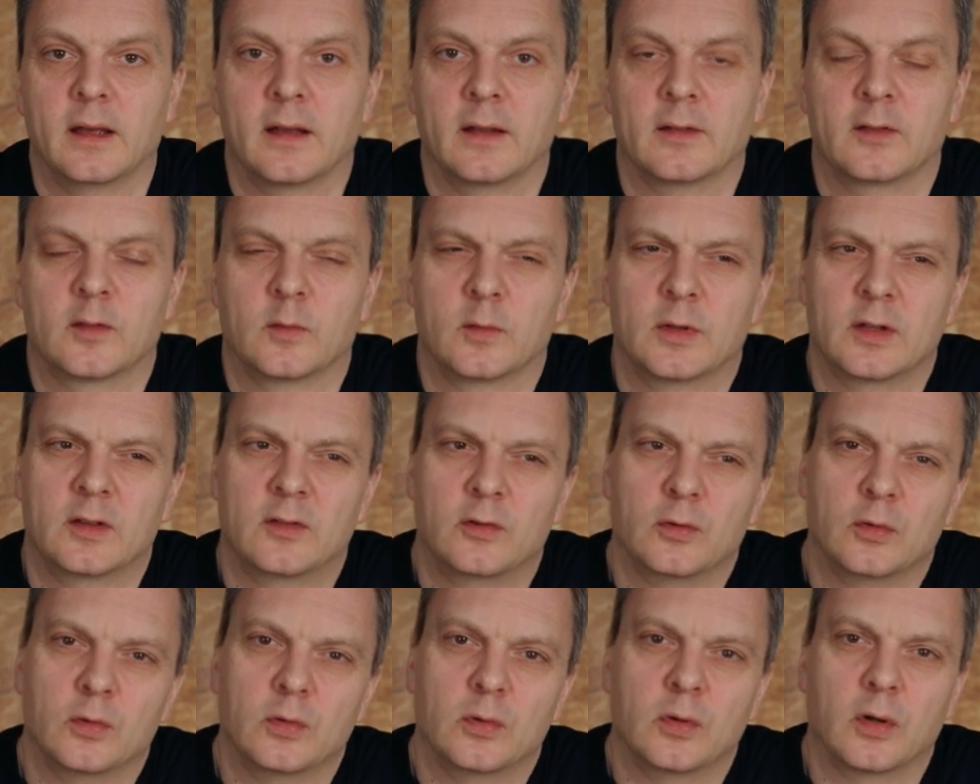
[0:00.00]
so we
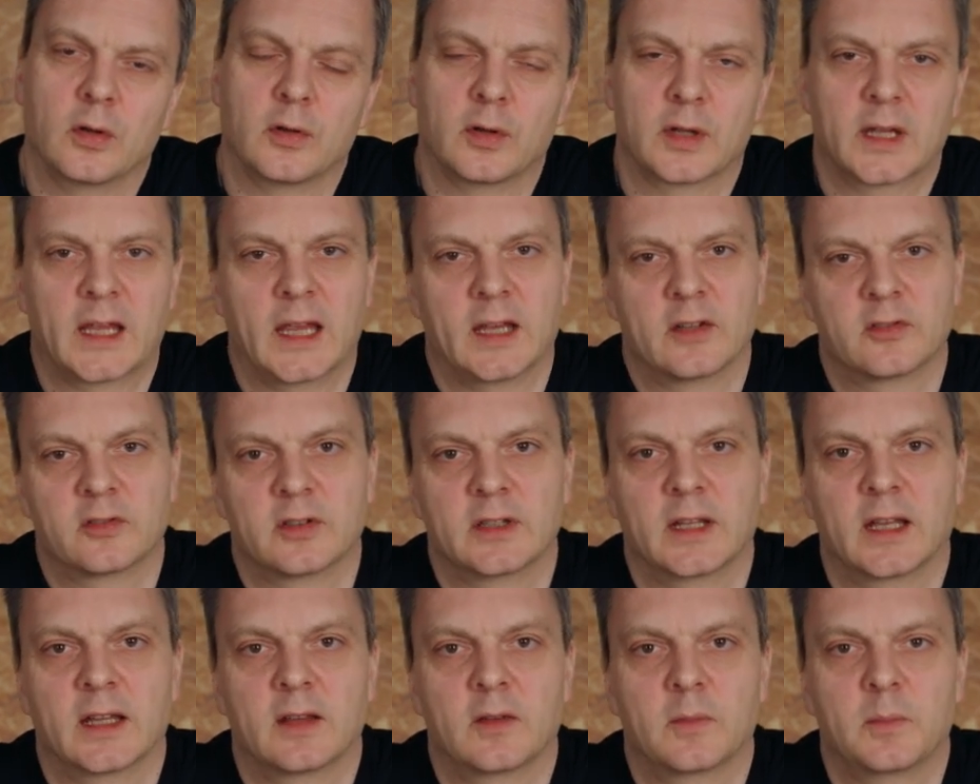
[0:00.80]
do on occasion
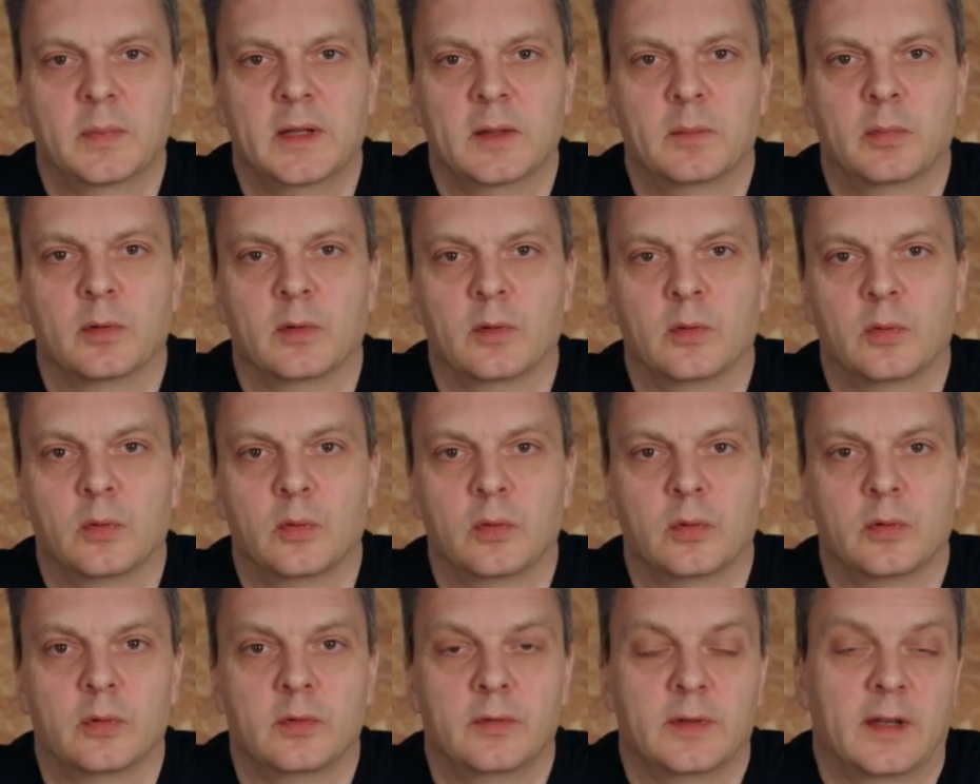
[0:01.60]
get people who
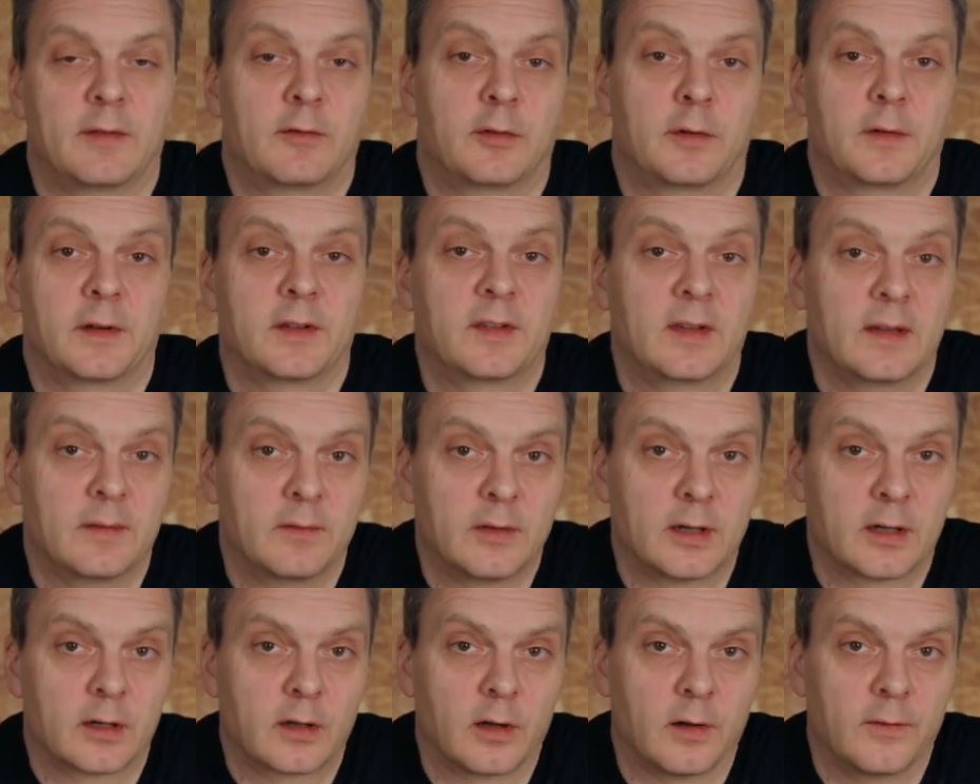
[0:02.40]
will never receive
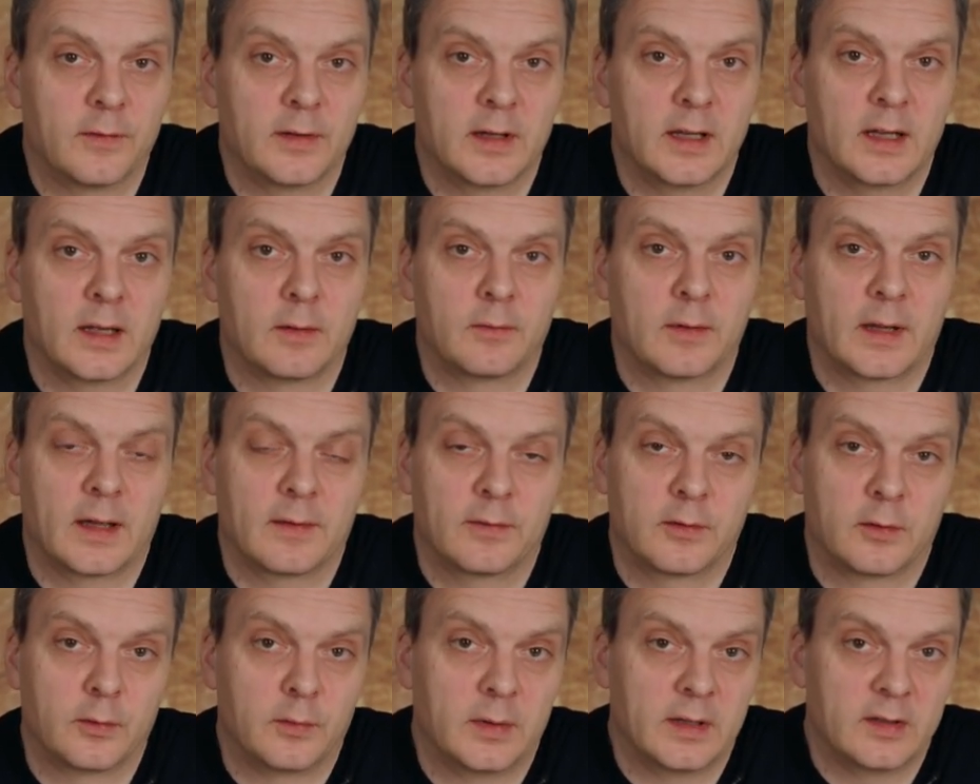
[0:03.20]
their coffee and we
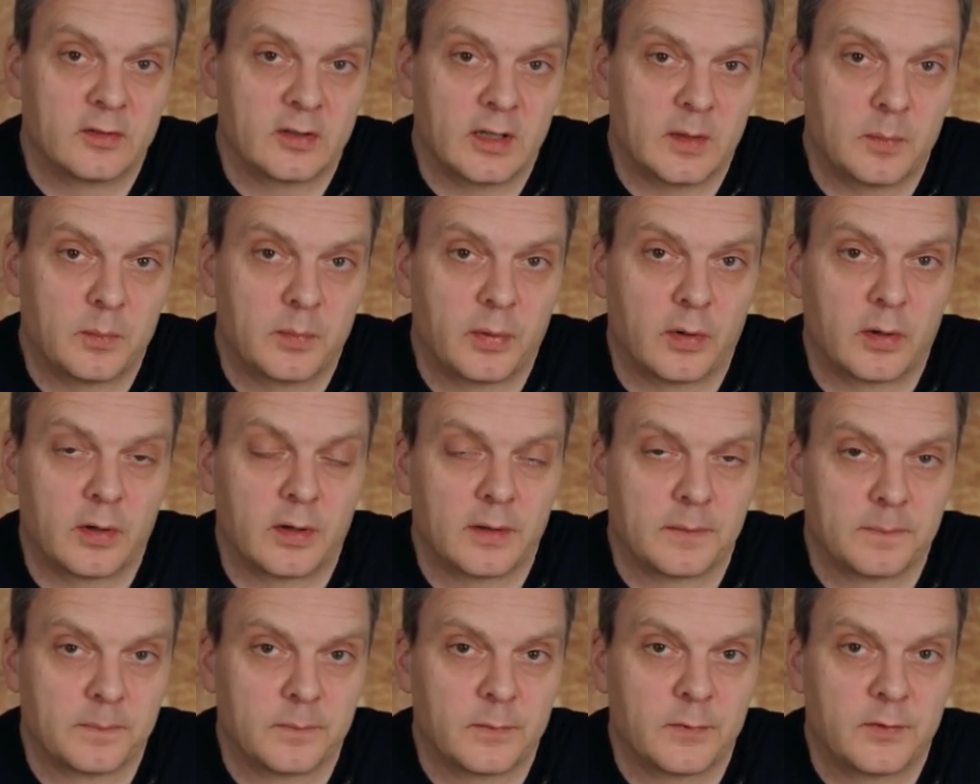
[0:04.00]
have to reship or